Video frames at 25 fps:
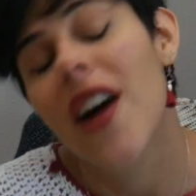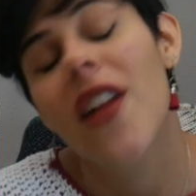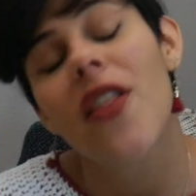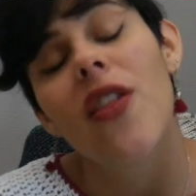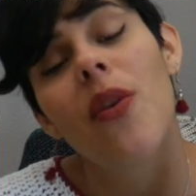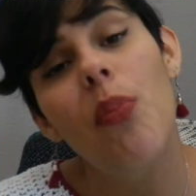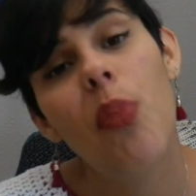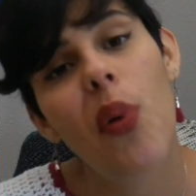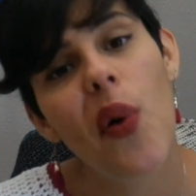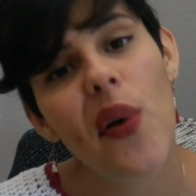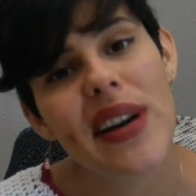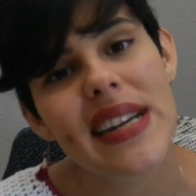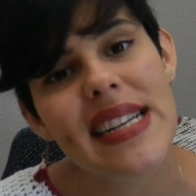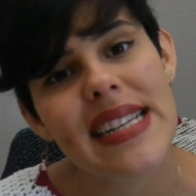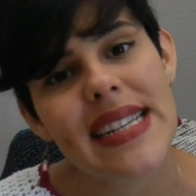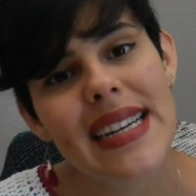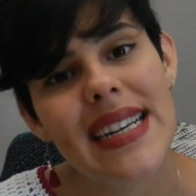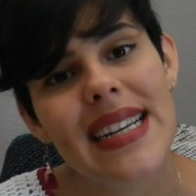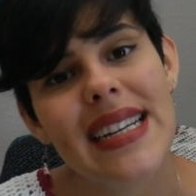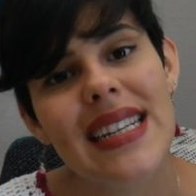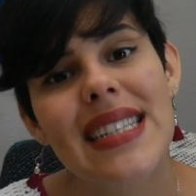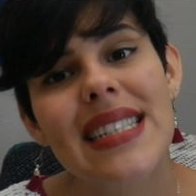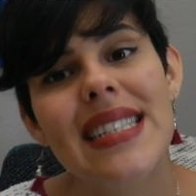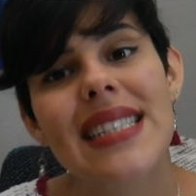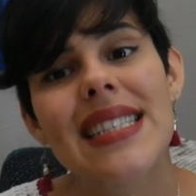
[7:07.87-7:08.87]
The point
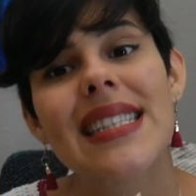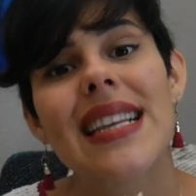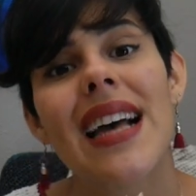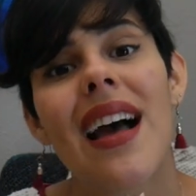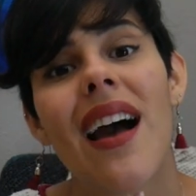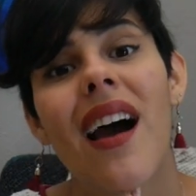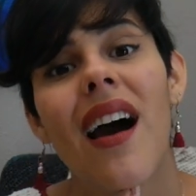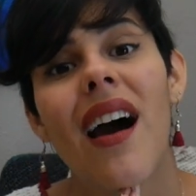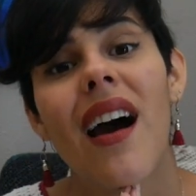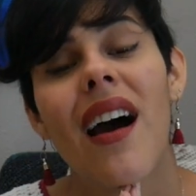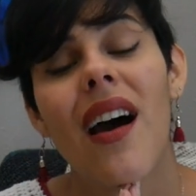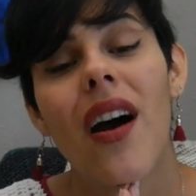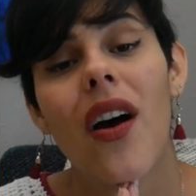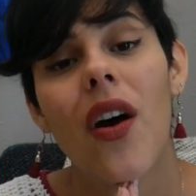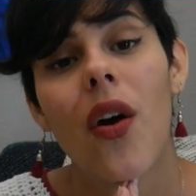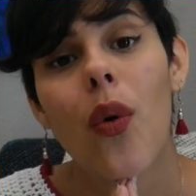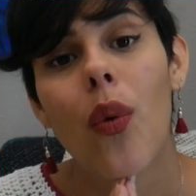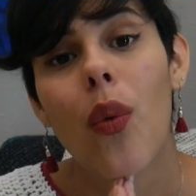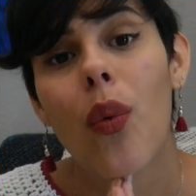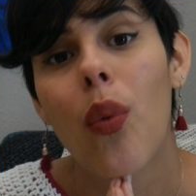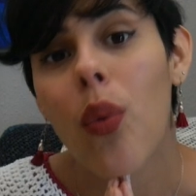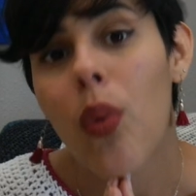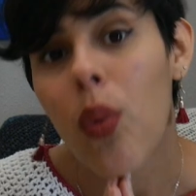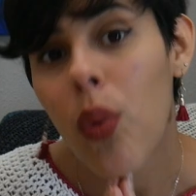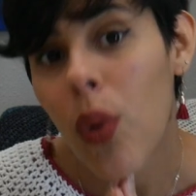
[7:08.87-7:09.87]
is,
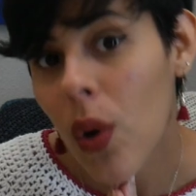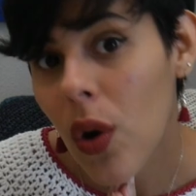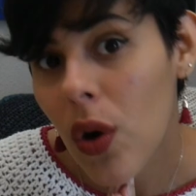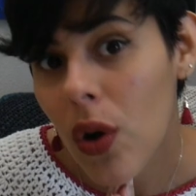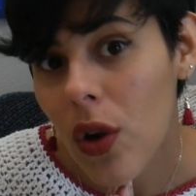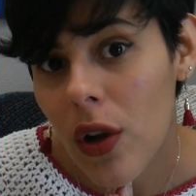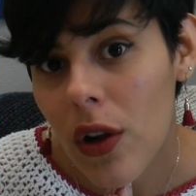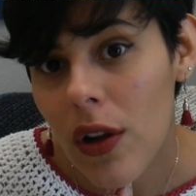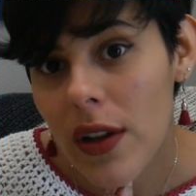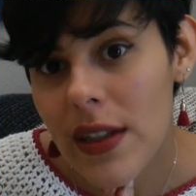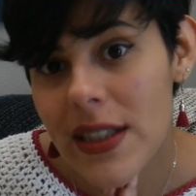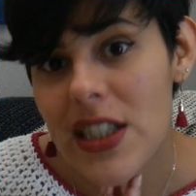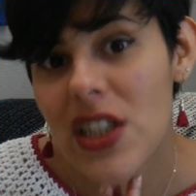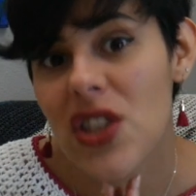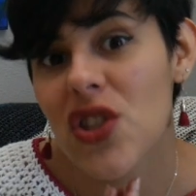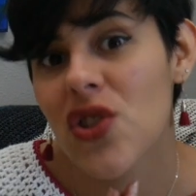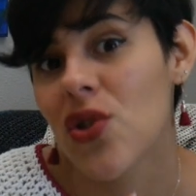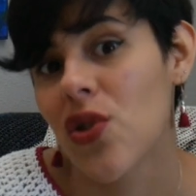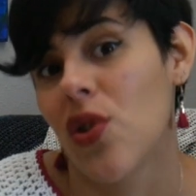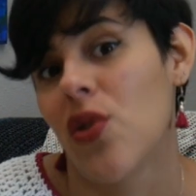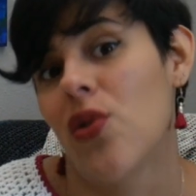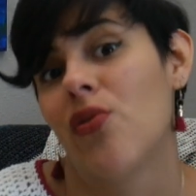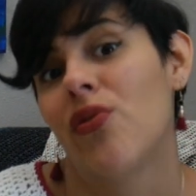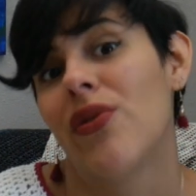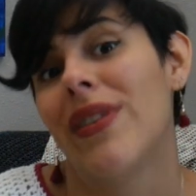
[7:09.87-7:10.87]
wool does
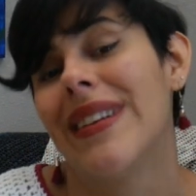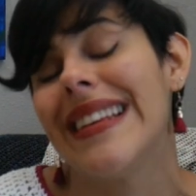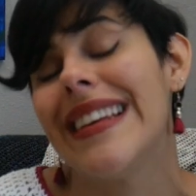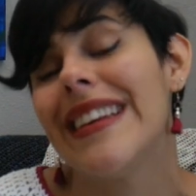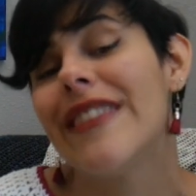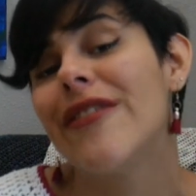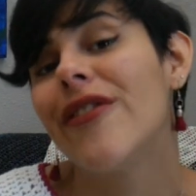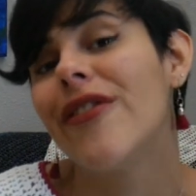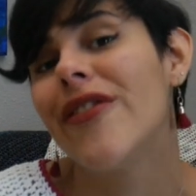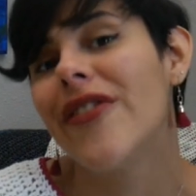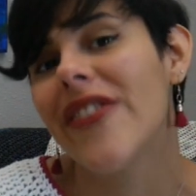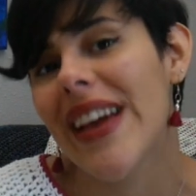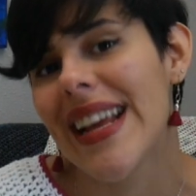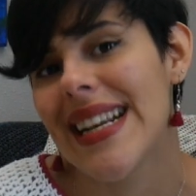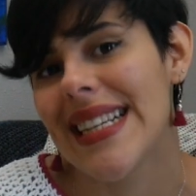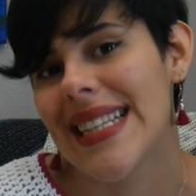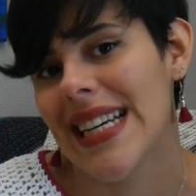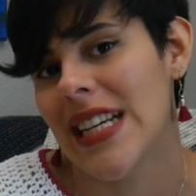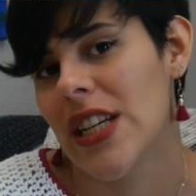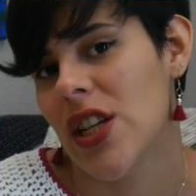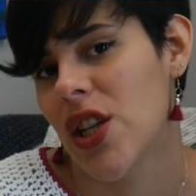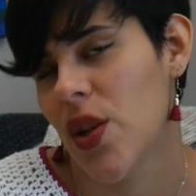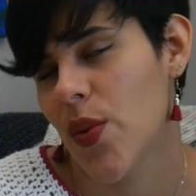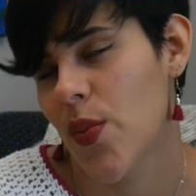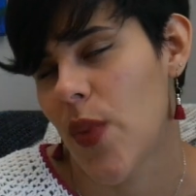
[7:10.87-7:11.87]
not really fit
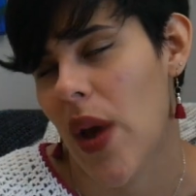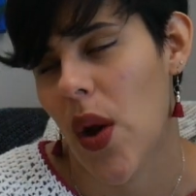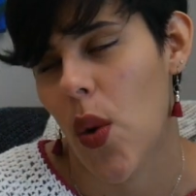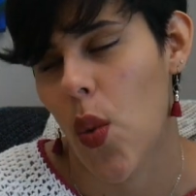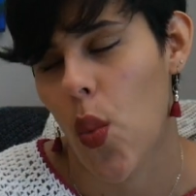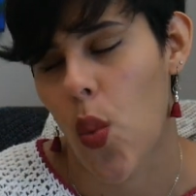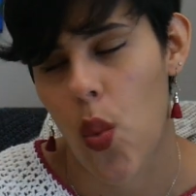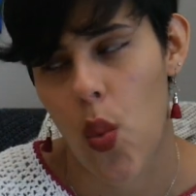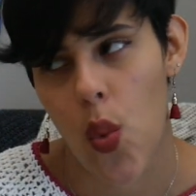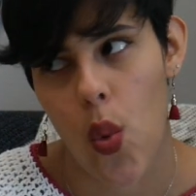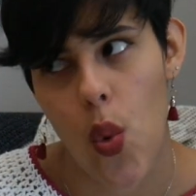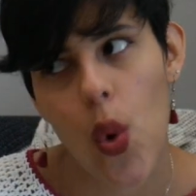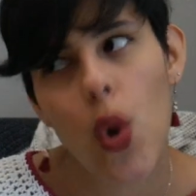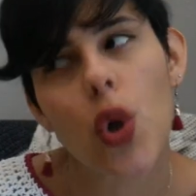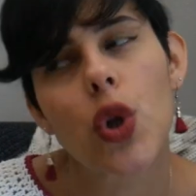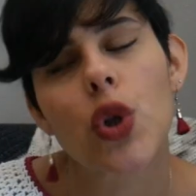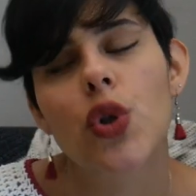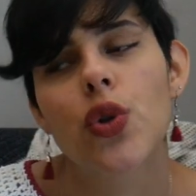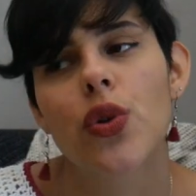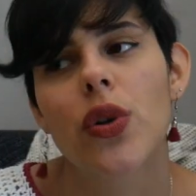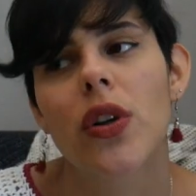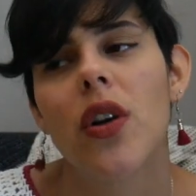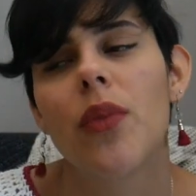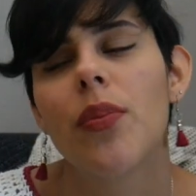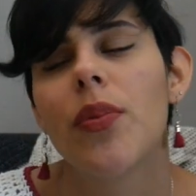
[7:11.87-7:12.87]
into my
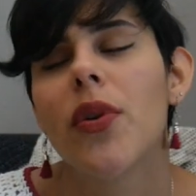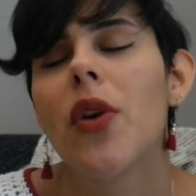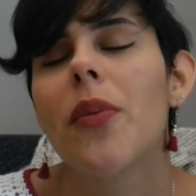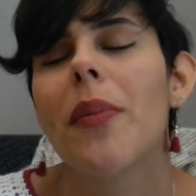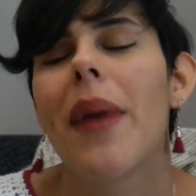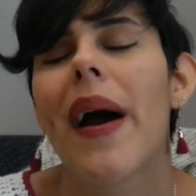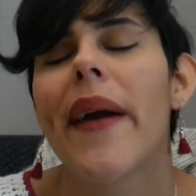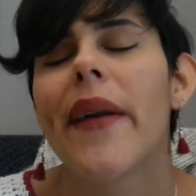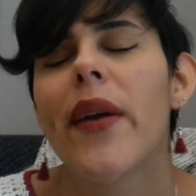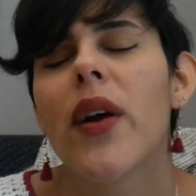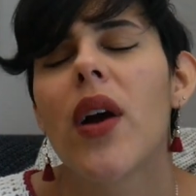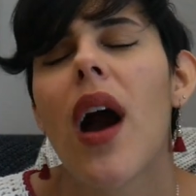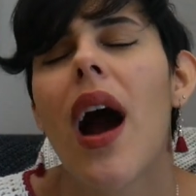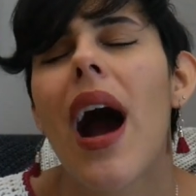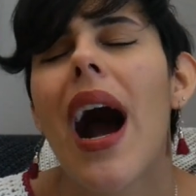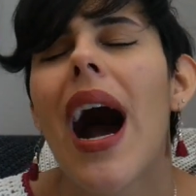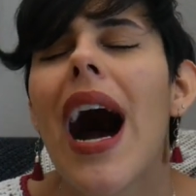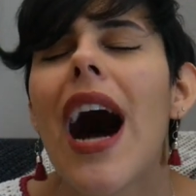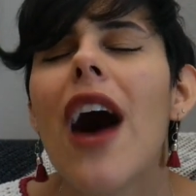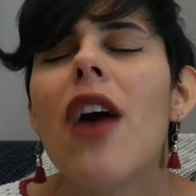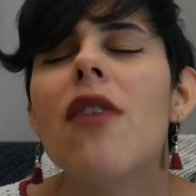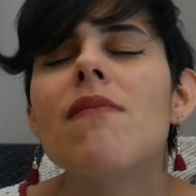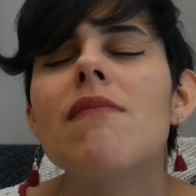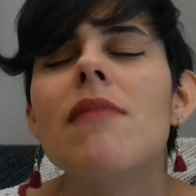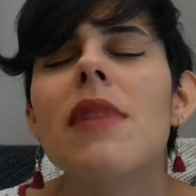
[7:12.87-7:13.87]
wardrobe, no matter
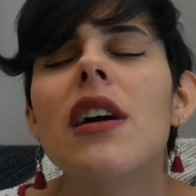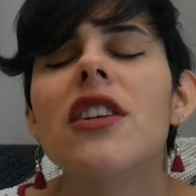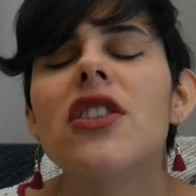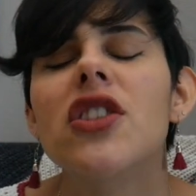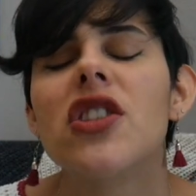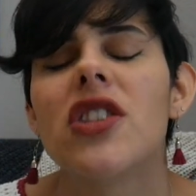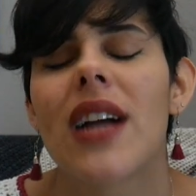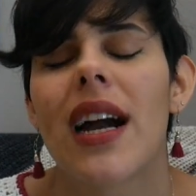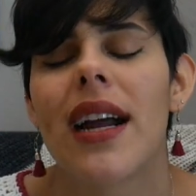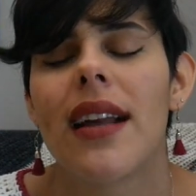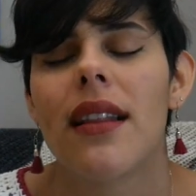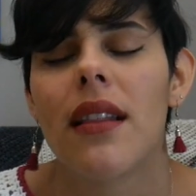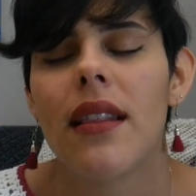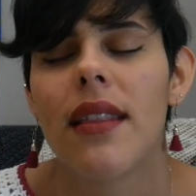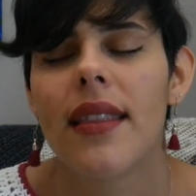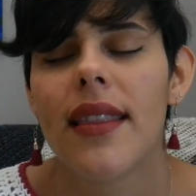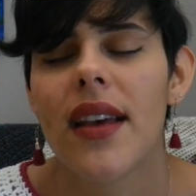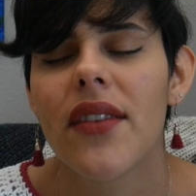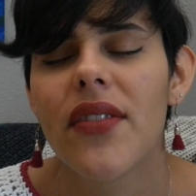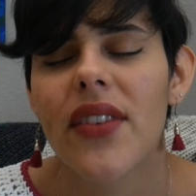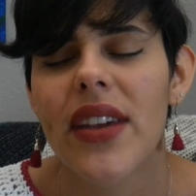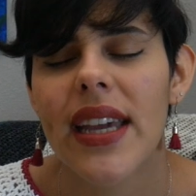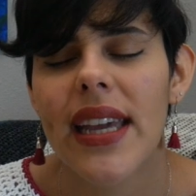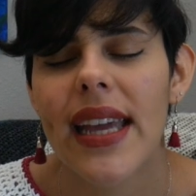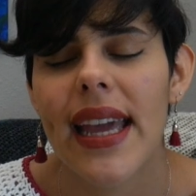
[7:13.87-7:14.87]
how much I
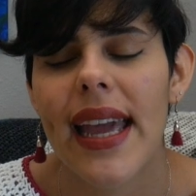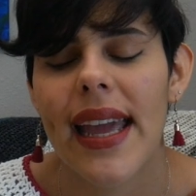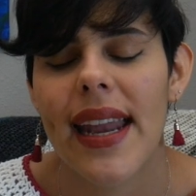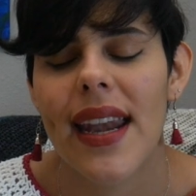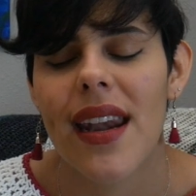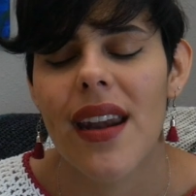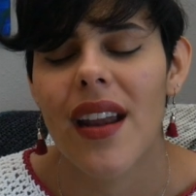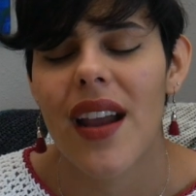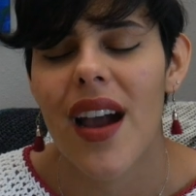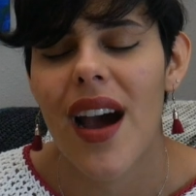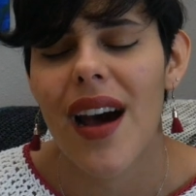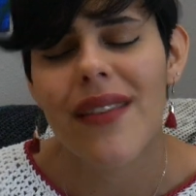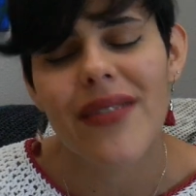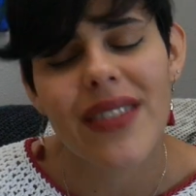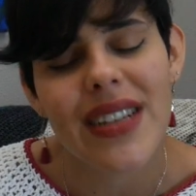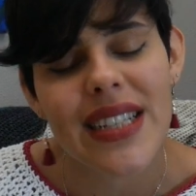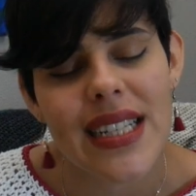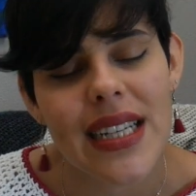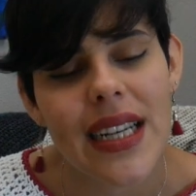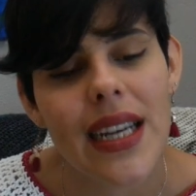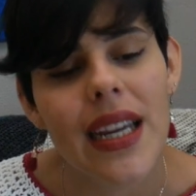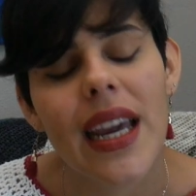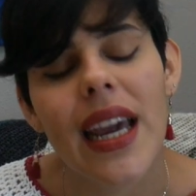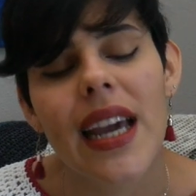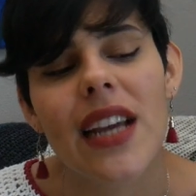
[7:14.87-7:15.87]
love it and
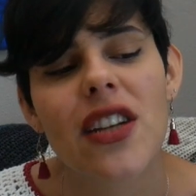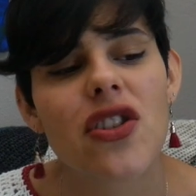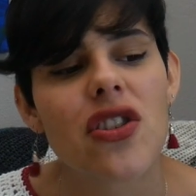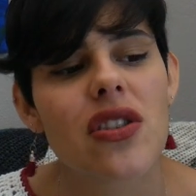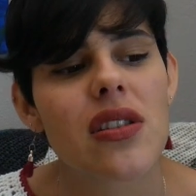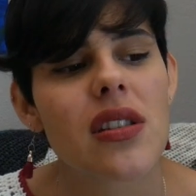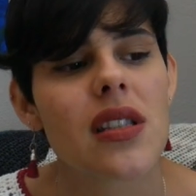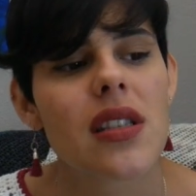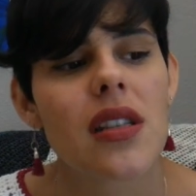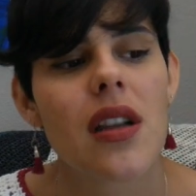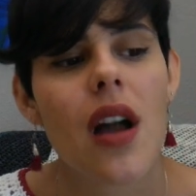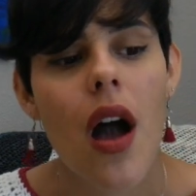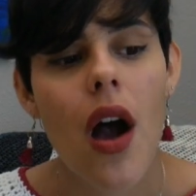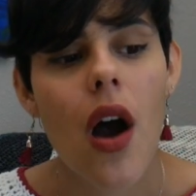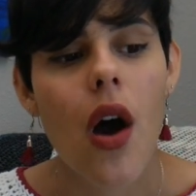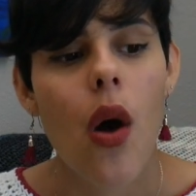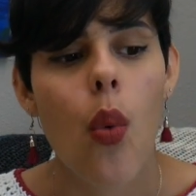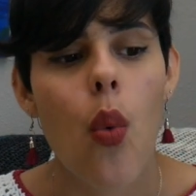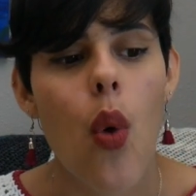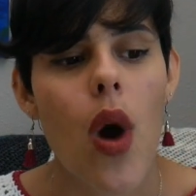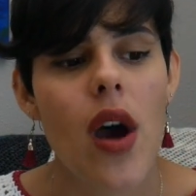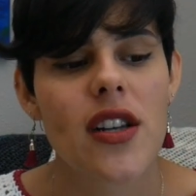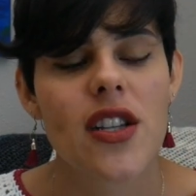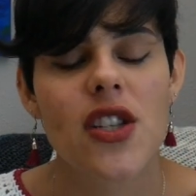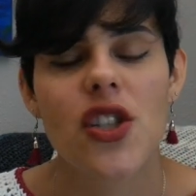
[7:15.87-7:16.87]
covet it and just
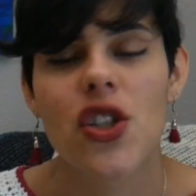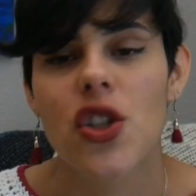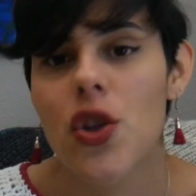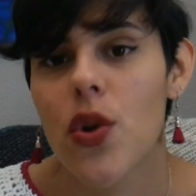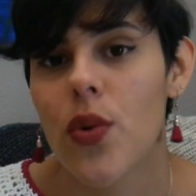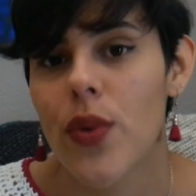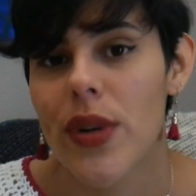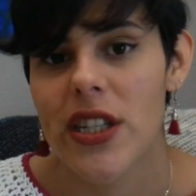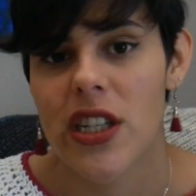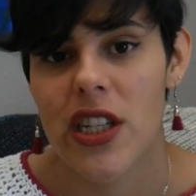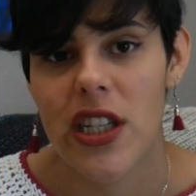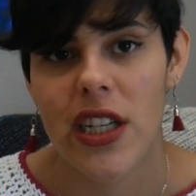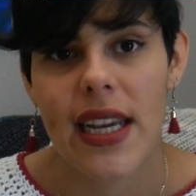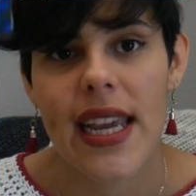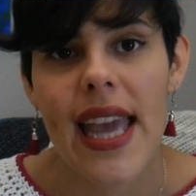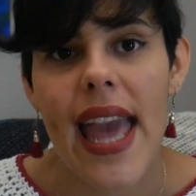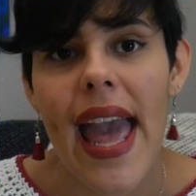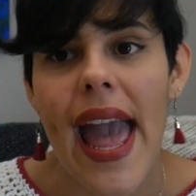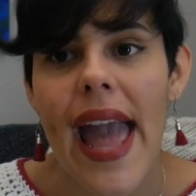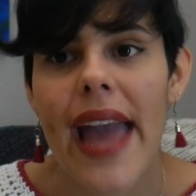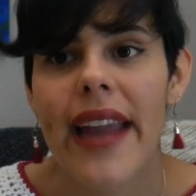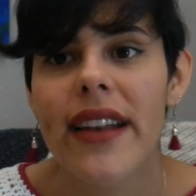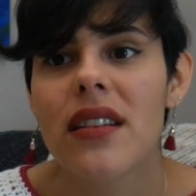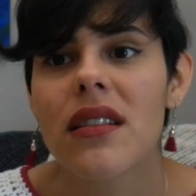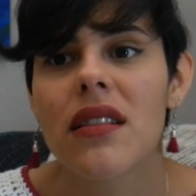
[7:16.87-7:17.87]
want to squish it
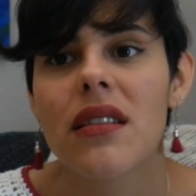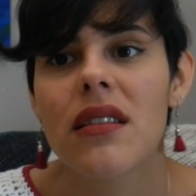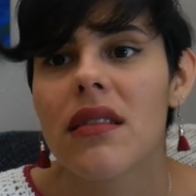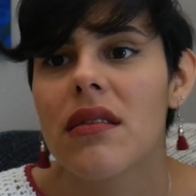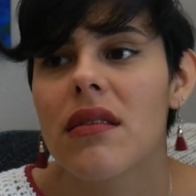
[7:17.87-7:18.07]
and